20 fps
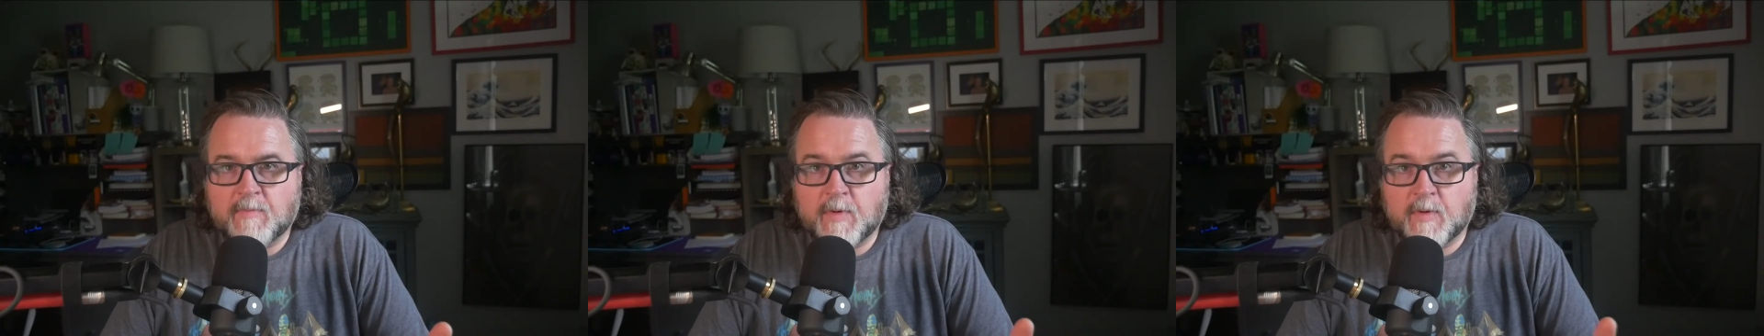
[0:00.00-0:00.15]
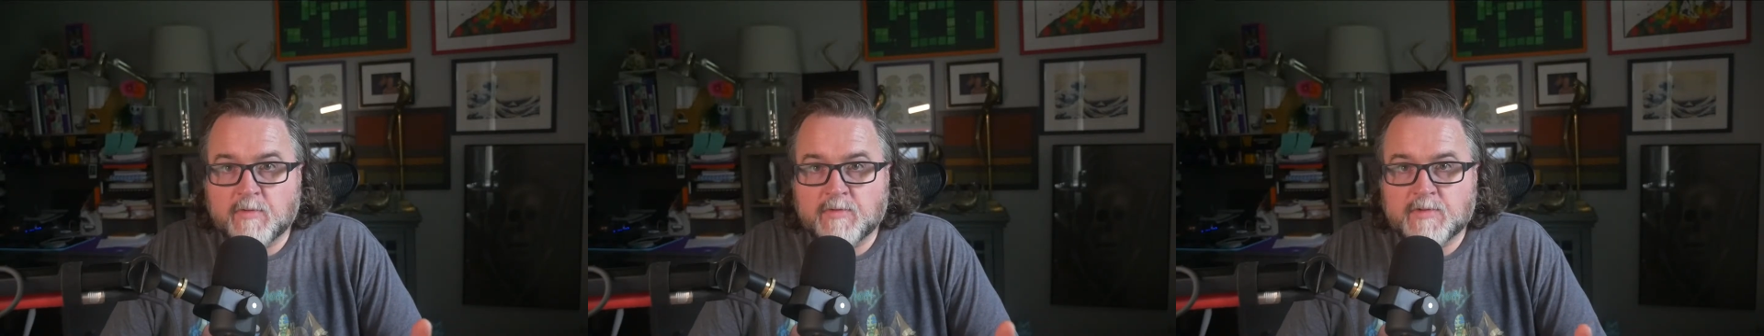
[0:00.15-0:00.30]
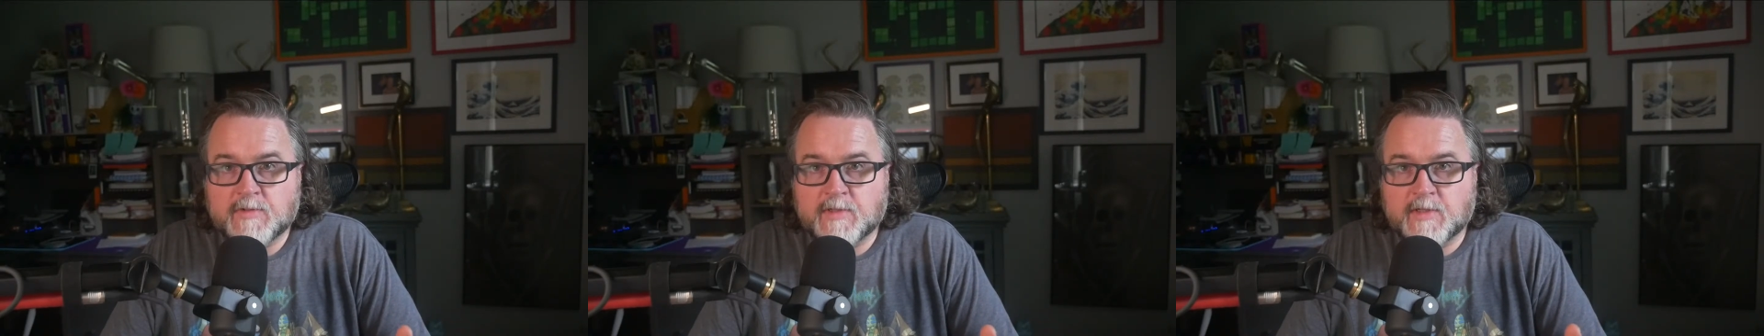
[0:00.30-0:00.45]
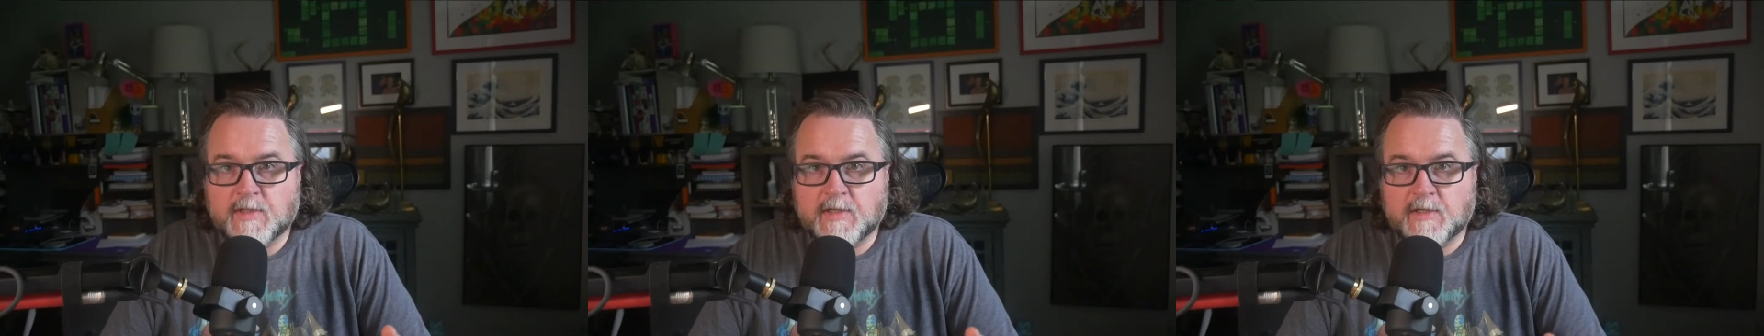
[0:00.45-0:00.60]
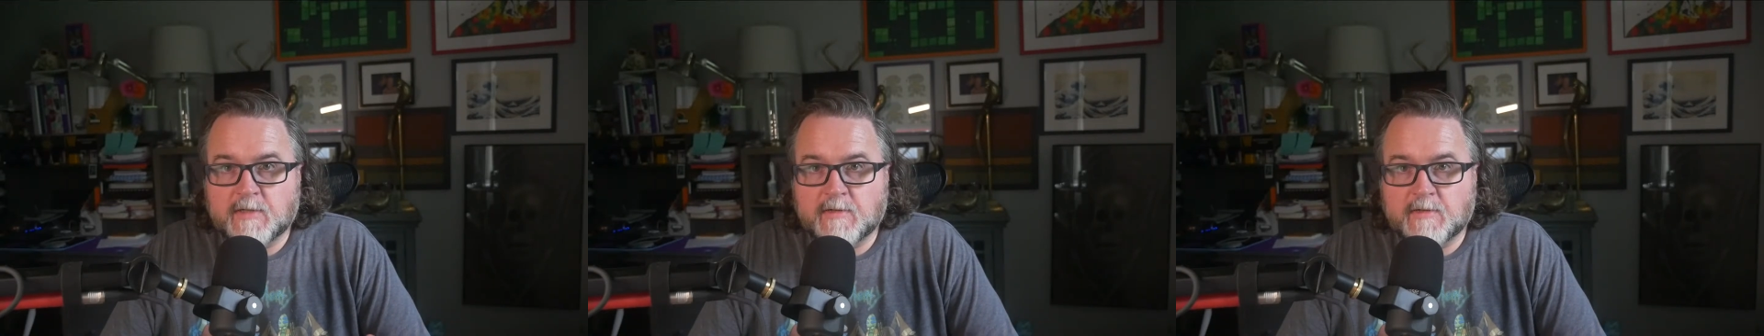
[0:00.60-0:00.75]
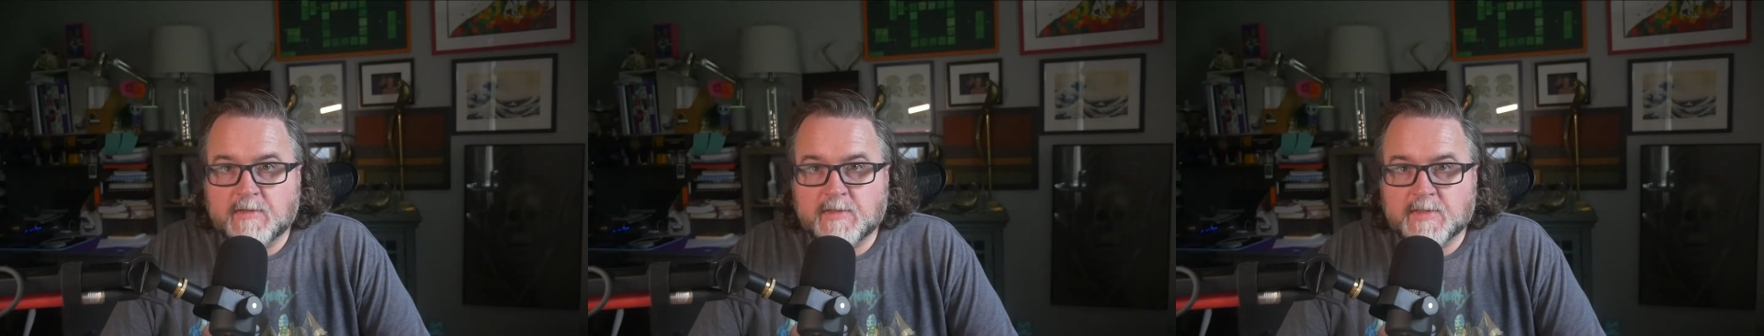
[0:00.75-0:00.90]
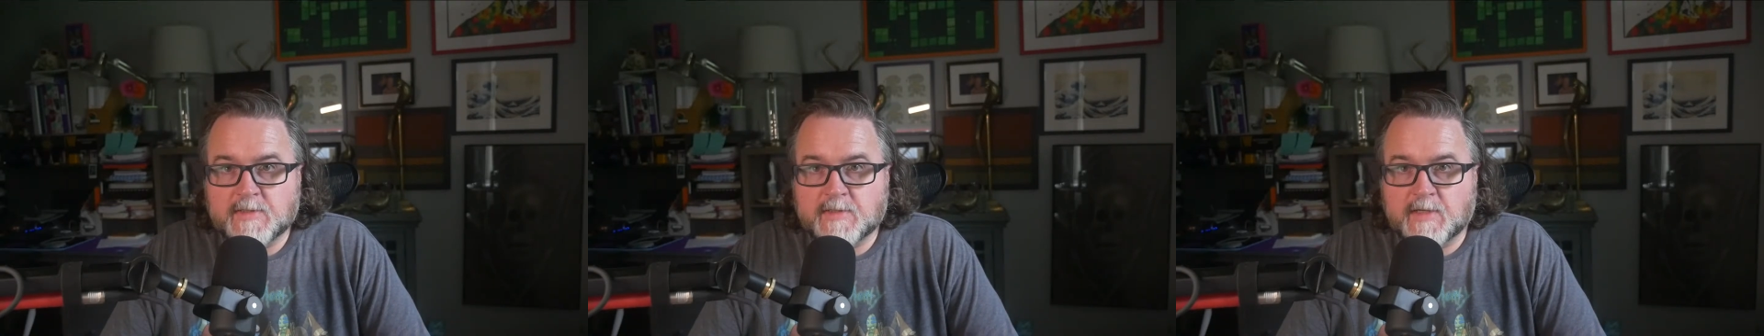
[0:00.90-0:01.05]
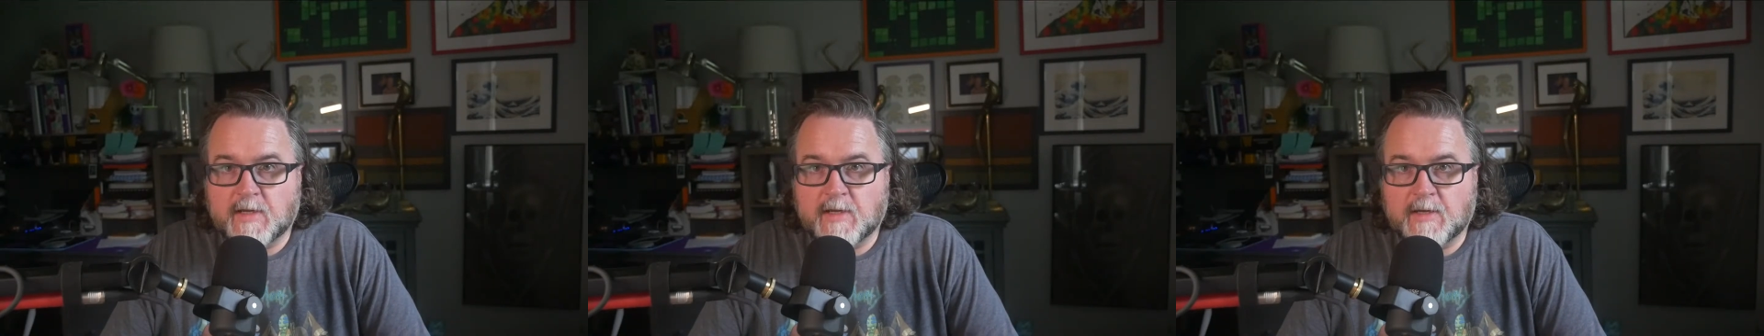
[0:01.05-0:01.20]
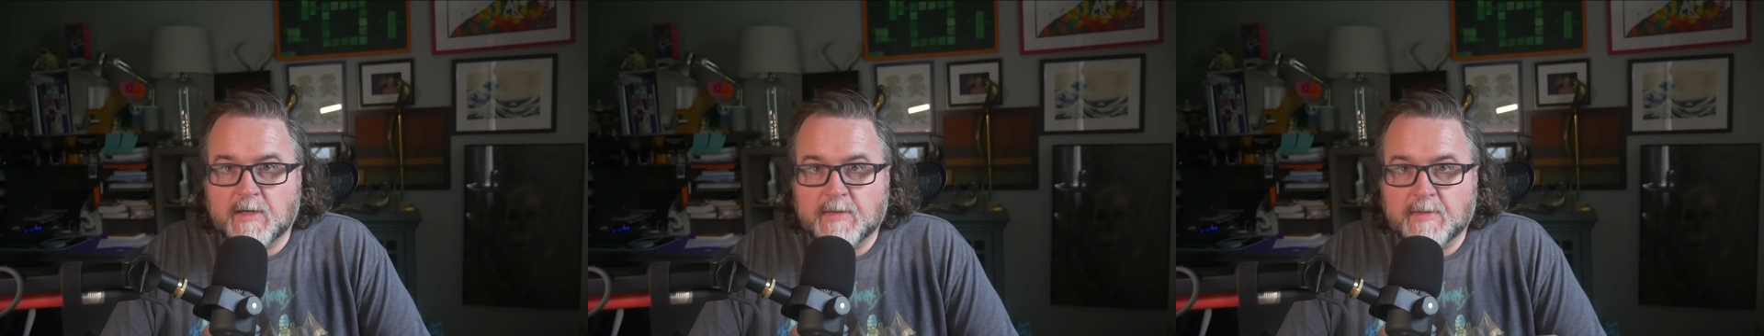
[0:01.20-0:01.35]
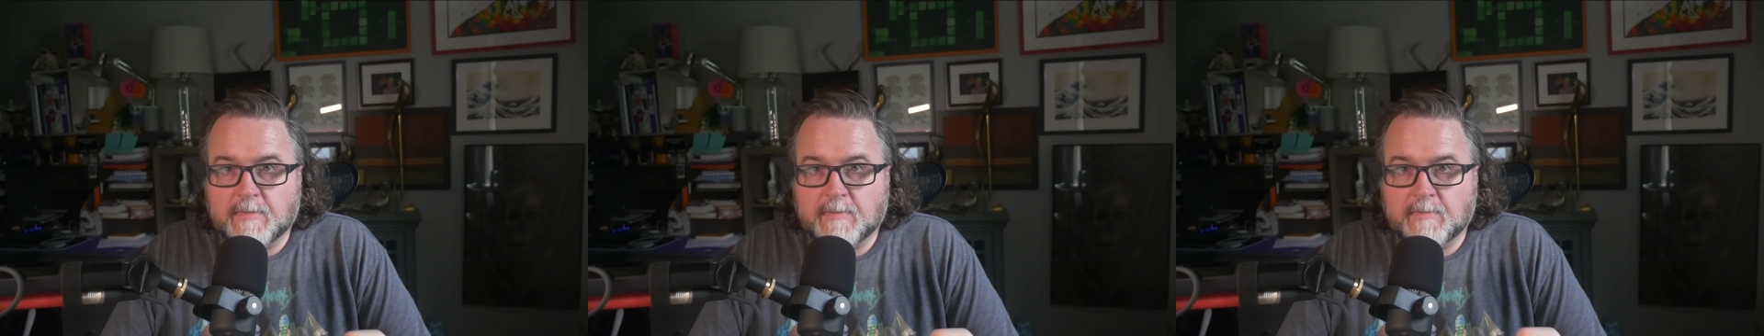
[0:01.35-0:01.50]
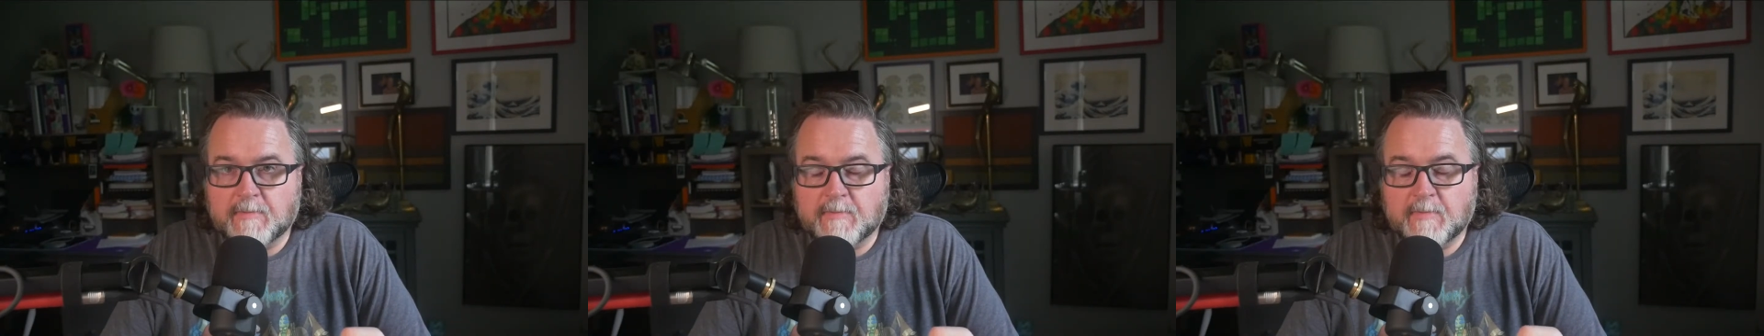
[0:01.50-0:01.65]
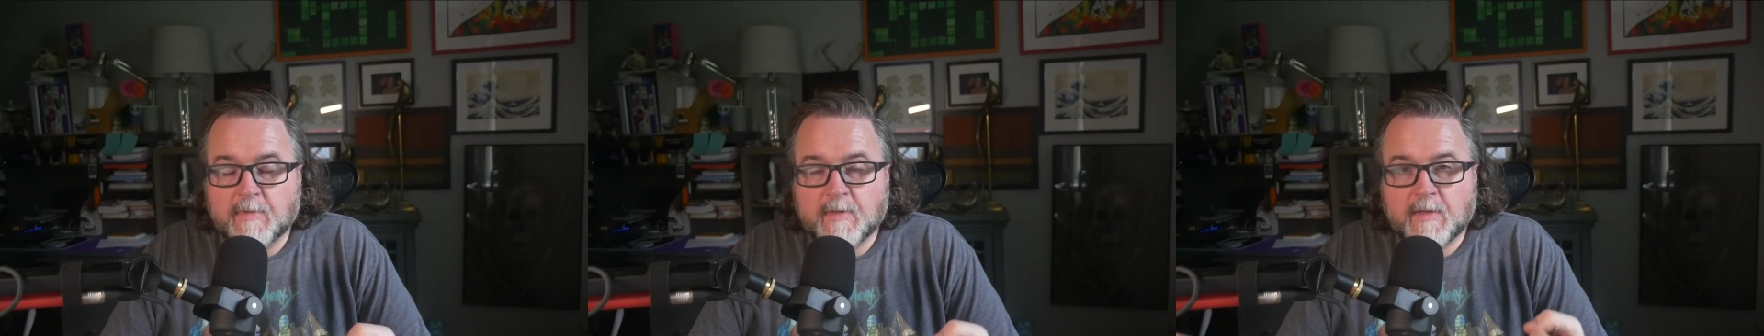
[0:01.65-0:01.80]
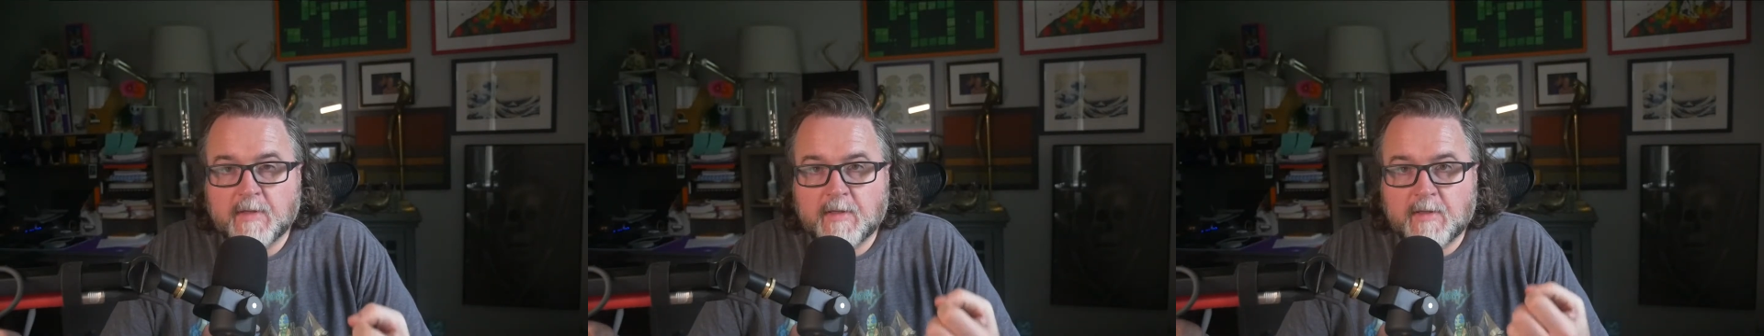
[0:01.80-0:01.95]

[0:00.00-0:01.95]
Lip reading: posted some